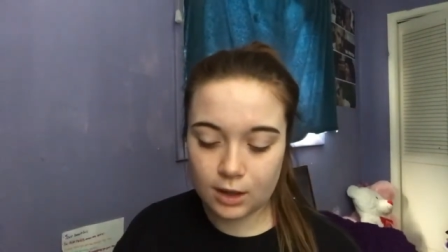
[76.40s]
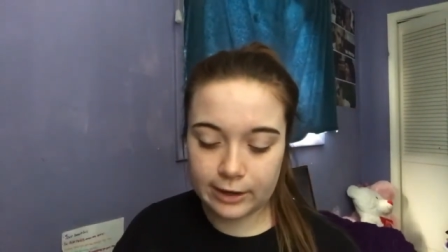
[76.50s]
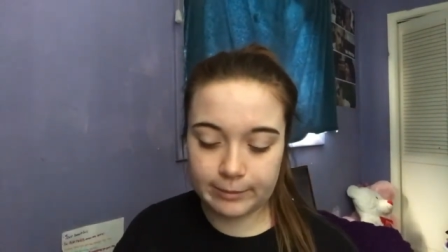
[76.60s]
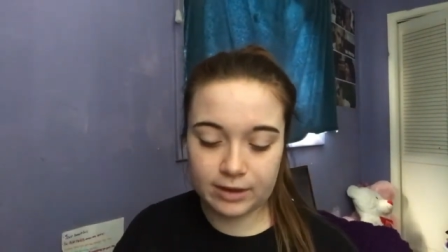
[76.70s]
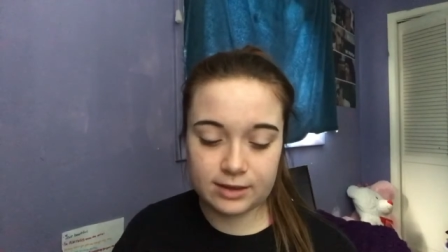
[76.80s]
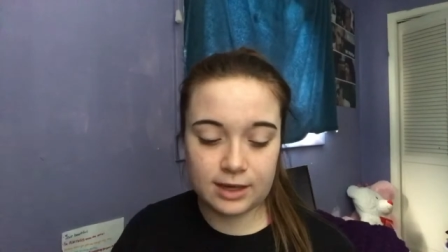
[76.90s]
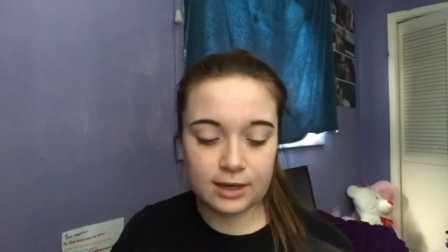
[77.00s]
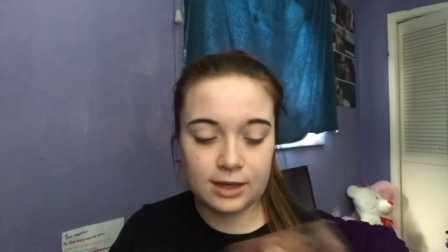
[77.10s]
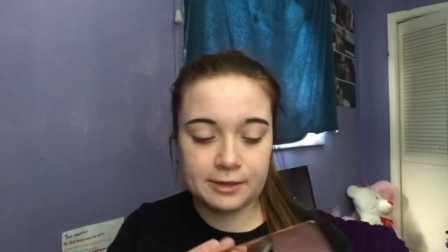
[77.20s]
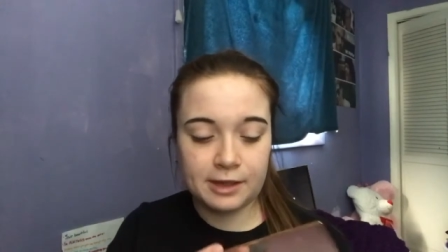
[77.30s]
And I'm going to
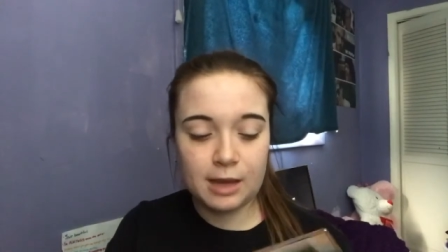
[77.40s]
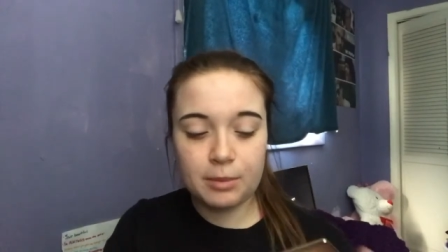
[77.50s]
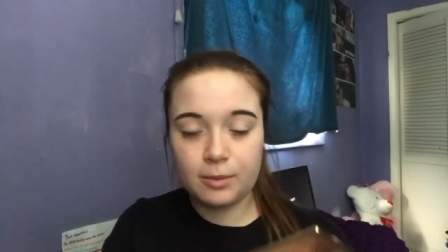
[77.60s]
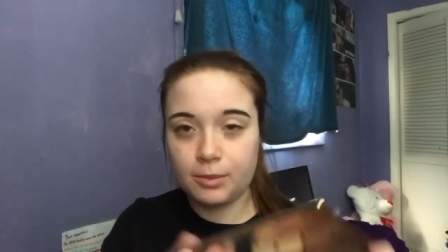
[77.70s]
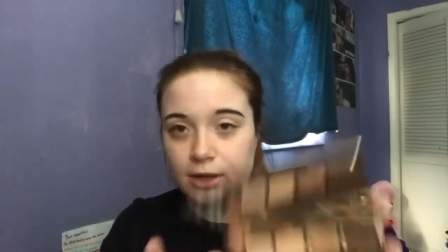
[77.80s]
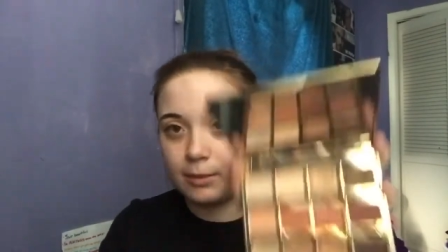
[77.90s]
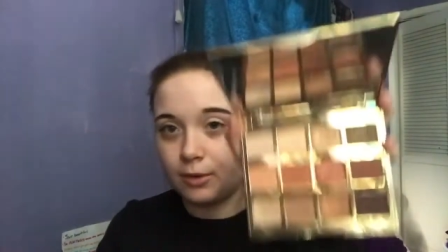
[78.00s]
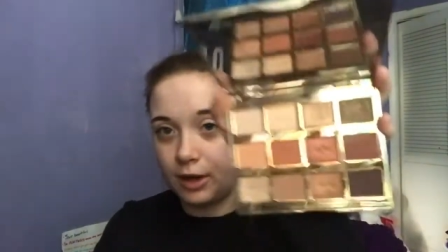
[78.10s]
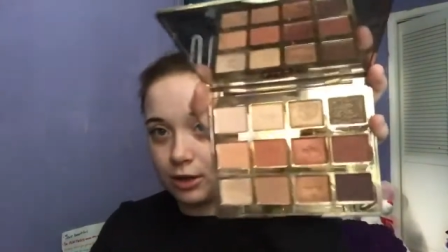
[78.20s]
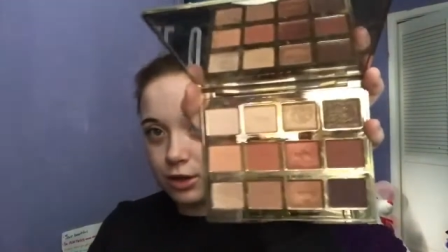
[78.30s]
take a tapered blending
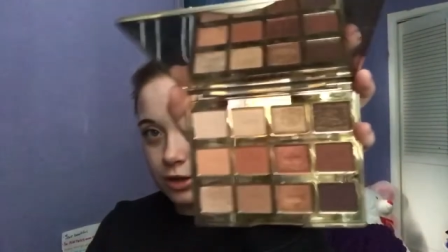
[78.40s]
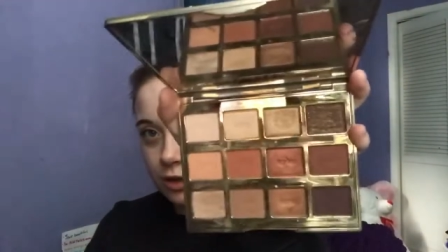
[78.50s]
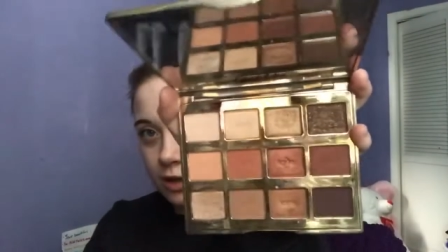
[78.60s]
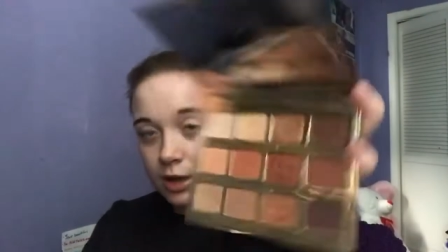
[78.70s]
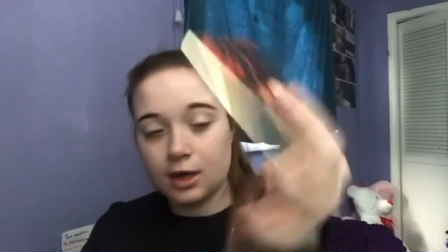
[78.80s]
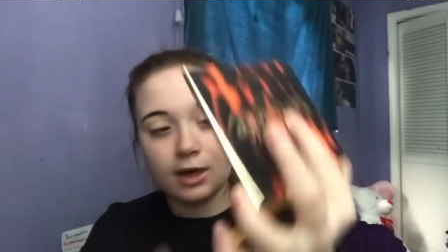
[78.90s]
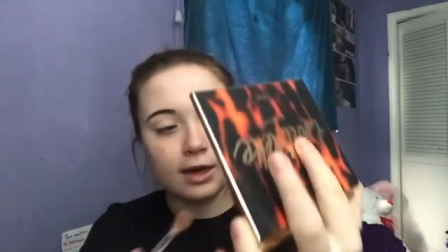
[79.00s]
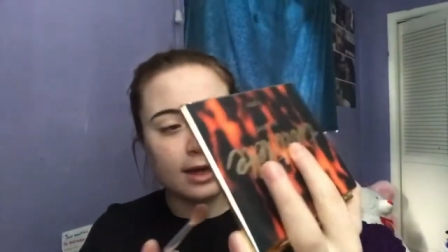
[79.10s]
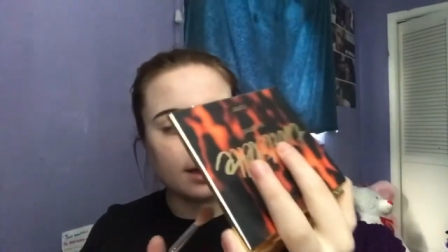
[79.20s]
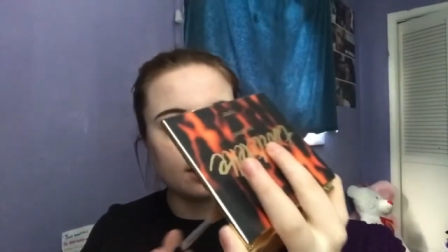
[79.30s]
brush
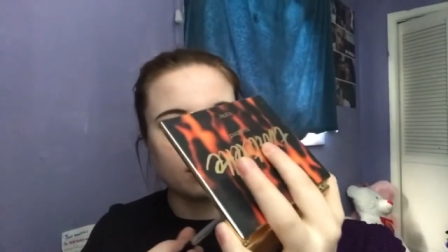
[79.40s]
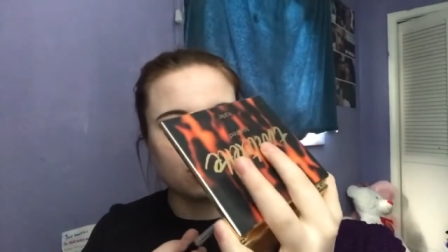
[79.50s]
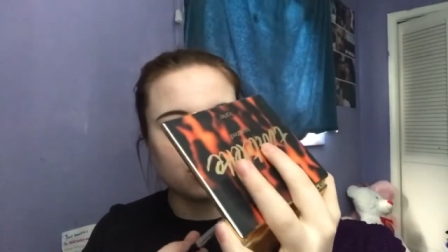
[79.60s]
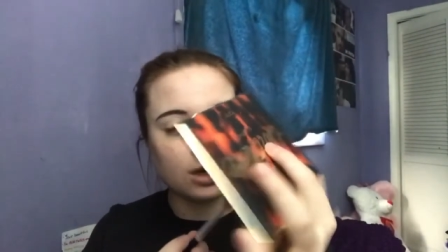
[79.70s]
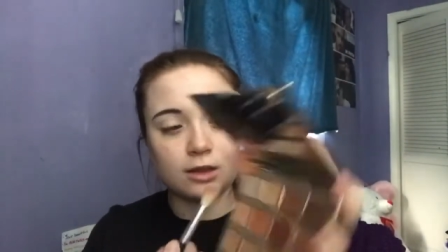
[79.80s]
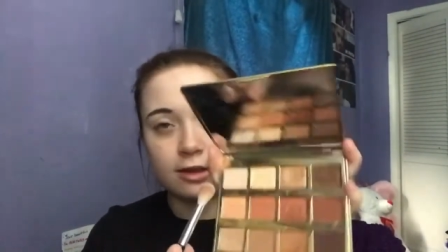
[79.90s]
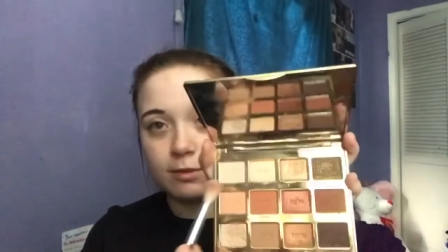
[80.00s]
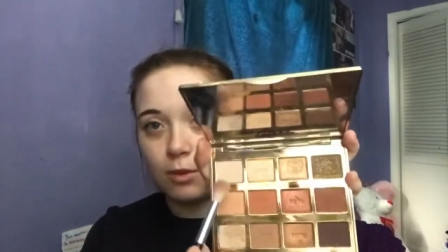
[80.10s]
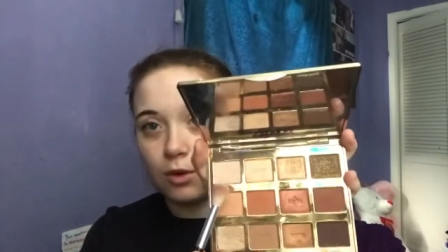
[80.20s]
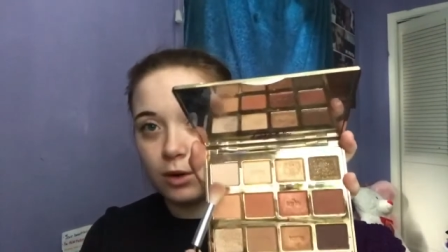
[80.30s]
and the shade
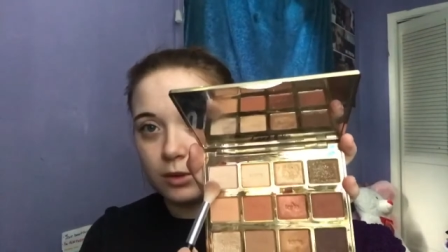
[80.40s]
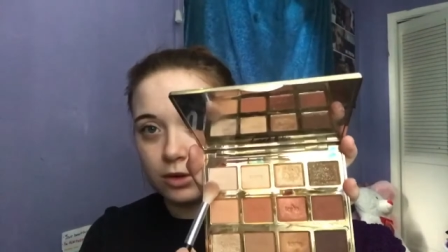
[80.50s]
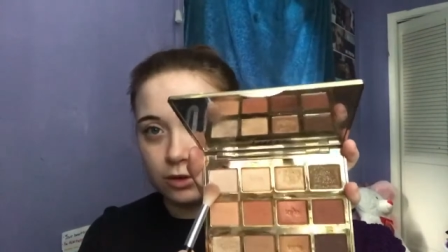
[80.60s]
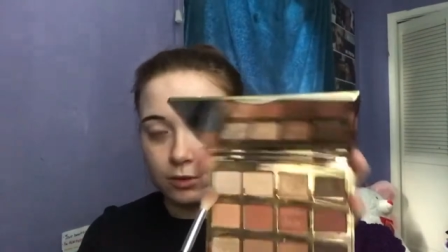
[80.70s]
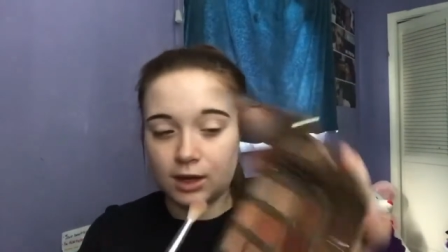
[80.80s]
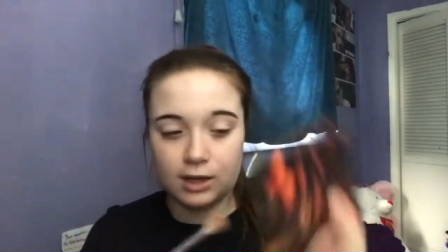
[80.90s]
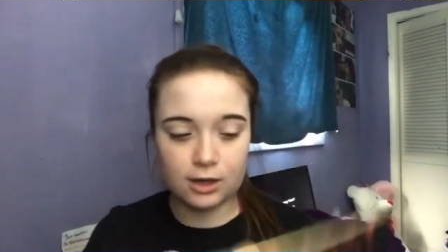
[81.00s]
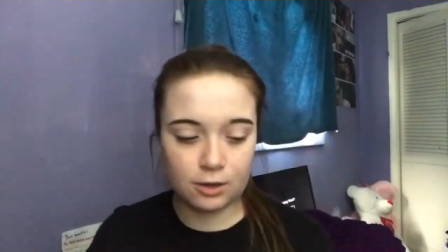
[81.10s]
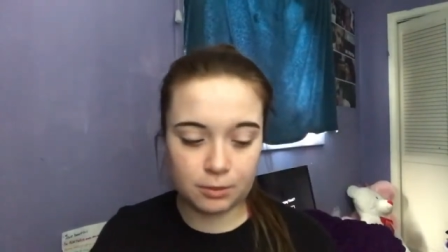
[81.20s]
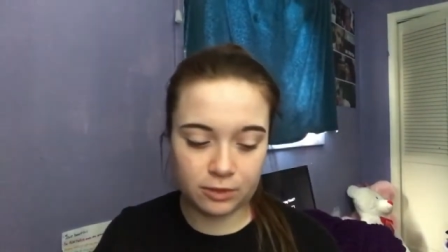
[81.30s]
S'more, which is right
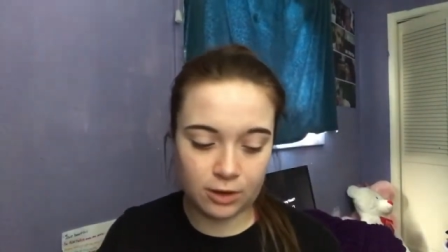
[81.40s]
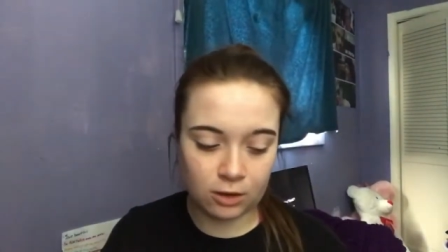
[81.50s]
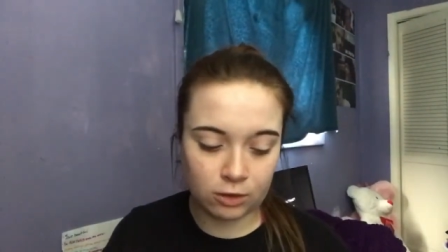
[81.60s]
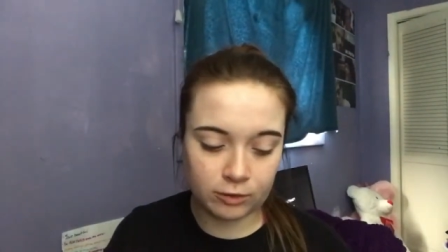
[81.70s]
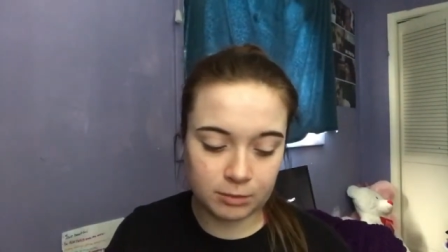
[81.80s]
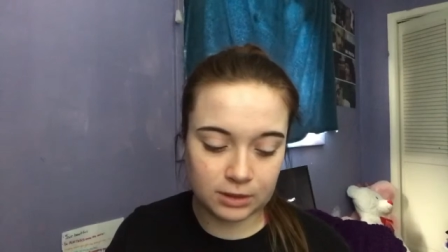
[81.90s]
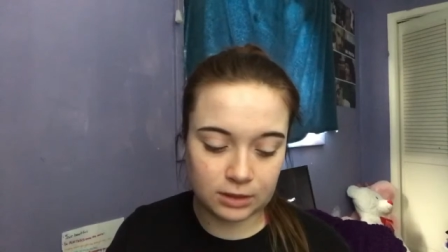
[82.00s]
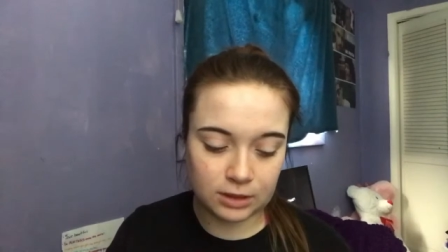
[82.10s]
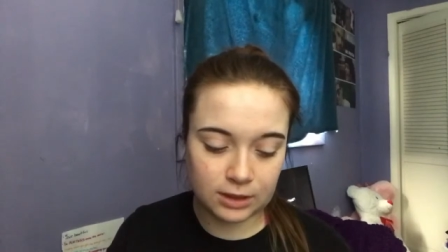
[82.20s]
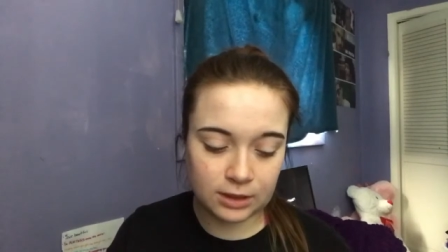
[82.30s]
here, and put that all over
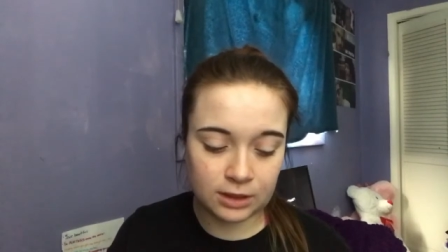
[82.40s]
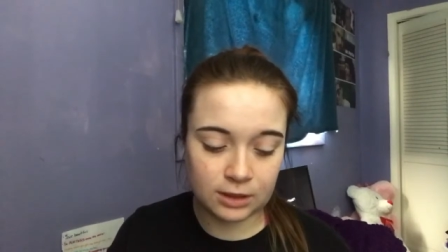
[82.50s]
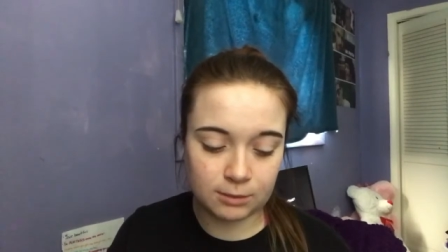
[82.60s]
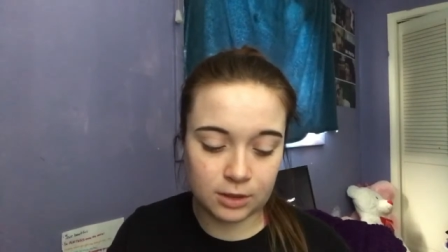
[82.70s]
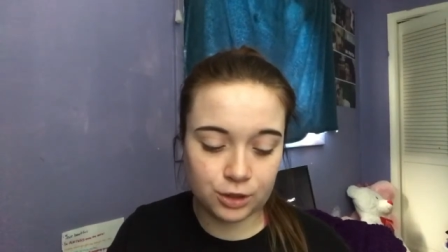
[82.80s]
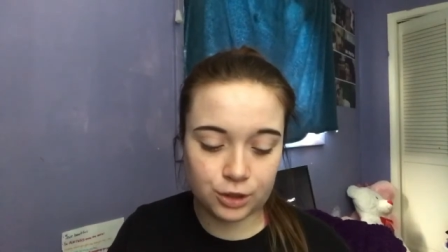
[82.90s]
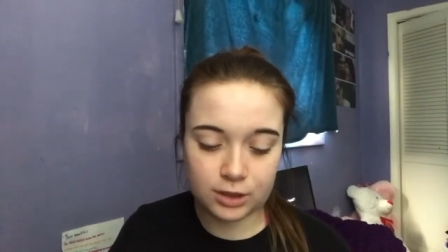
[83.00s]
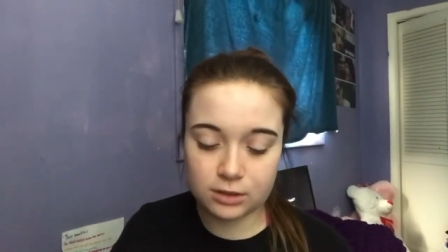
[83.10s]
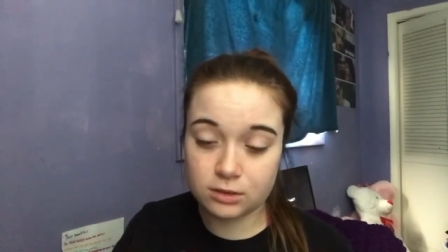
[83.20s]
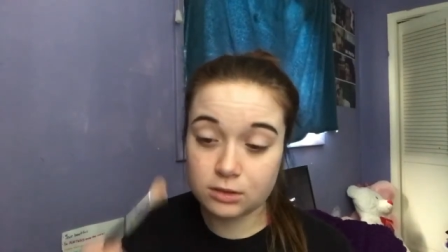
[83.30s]
my lid and in my
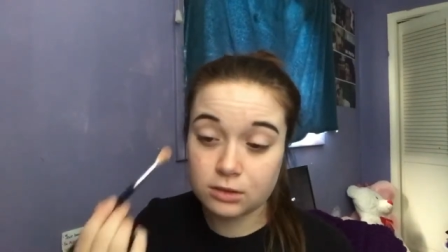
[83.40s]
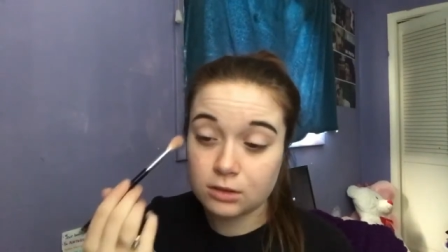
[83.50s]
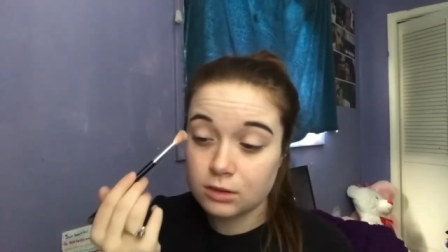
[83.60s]
crease.